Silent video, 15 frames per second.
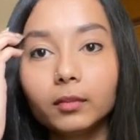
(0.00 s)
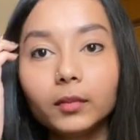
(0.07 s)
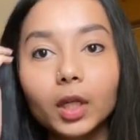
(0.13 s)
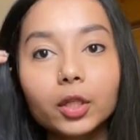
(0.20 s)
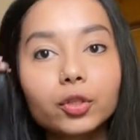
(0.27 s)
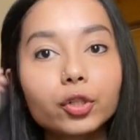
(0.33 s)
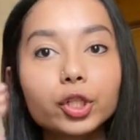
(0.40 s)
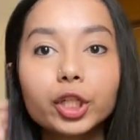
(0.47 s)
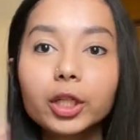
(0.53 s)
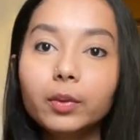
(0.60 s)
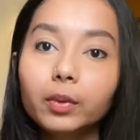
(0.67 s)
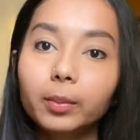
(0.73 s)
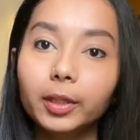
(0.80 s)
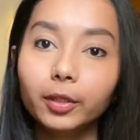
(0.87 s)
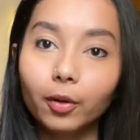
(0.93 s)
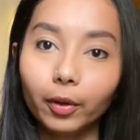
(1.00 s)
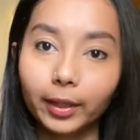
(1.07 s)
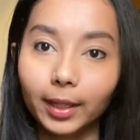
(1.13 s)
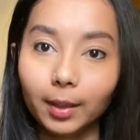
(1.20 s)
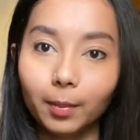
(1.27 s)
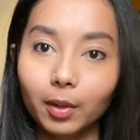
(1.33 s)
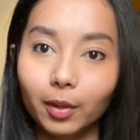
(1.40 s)
So she will be
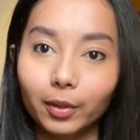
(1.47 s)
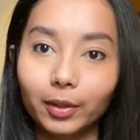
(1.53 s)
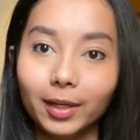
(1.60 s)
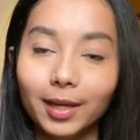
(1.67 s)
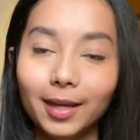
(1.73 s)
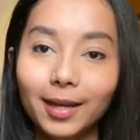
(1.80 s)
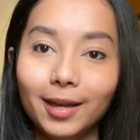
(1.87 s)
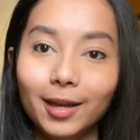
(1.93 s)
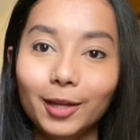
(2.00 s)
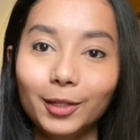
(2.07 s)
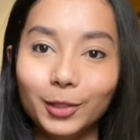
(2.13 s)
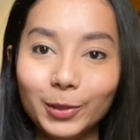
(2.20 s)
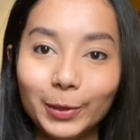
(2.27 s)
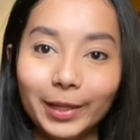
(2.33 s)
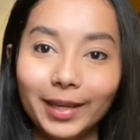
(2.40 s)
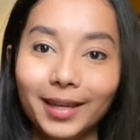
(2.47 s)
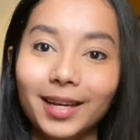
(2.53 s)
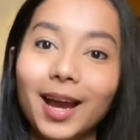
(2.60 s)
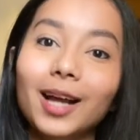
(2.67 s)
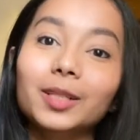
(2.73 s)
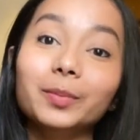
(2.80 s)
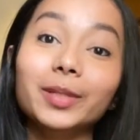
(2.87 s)
talking about UK and
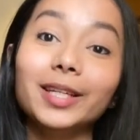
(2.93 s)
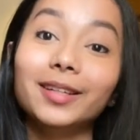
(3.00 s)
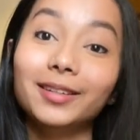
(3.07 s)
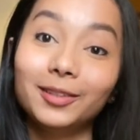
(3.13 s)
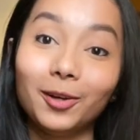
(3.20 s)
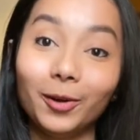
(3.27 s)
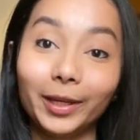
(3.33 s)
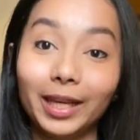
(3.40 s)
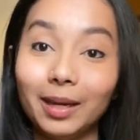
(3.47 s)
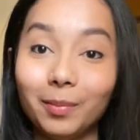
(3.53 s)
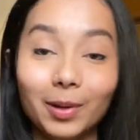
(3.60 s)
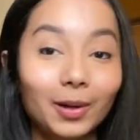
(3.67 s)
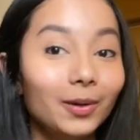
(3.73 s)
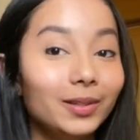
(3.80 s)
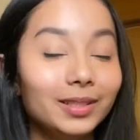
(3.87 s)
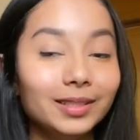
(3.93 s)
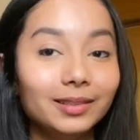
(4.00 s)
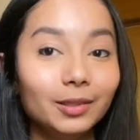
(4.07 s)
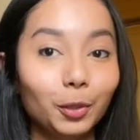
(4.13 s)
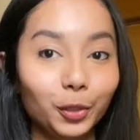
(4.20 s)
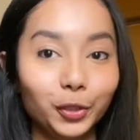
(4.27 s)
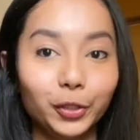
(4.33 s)
I'll be talking about
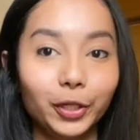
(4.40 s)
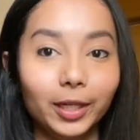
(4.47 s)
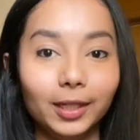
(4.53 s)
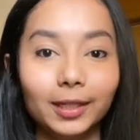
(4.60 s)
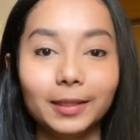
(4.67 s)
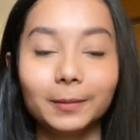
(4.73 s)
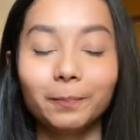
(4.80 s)
Australia.